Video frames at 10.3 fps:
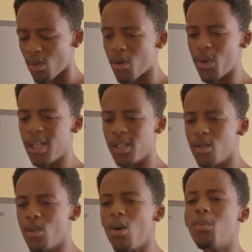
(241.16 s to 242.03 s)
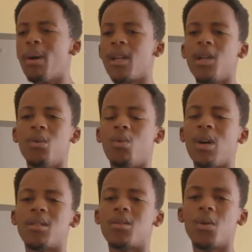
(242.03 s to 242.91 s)
really, nobody
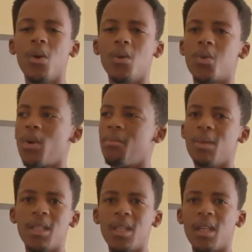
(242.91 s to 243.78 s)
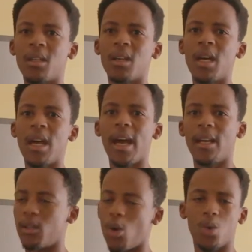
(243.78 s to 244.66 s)
wants to go to a meeting
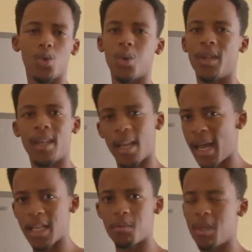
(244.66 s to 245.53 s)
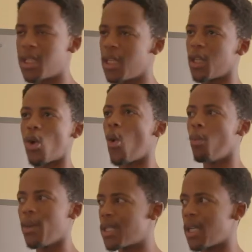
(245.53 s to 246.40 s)
and go to the next meeting, go
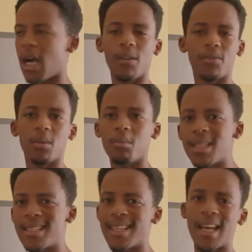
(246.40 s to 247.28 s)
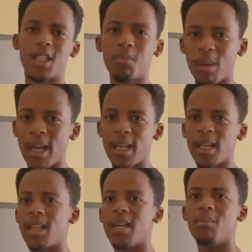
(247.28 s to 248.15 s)
meeting after meeting,
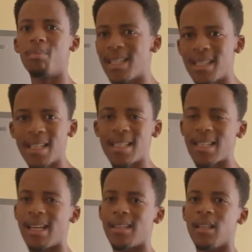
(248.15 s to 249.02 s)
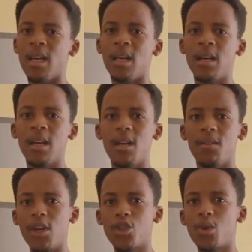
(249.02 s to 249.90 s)
explaining their business and
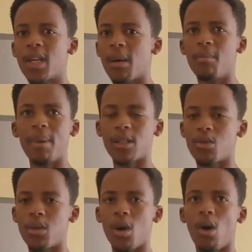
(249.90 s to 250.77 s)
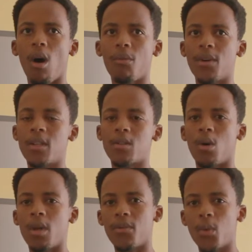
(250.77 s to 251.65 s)
eventually coming back to their office,
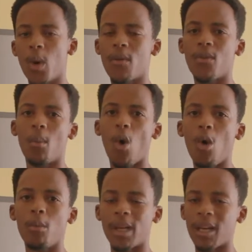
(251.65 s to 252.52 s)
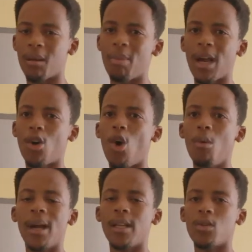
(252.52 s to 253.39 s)
or if you work from home, getting back home
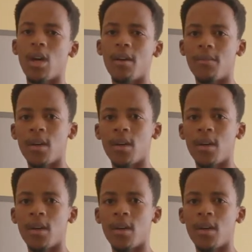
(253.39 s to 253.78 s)
and you have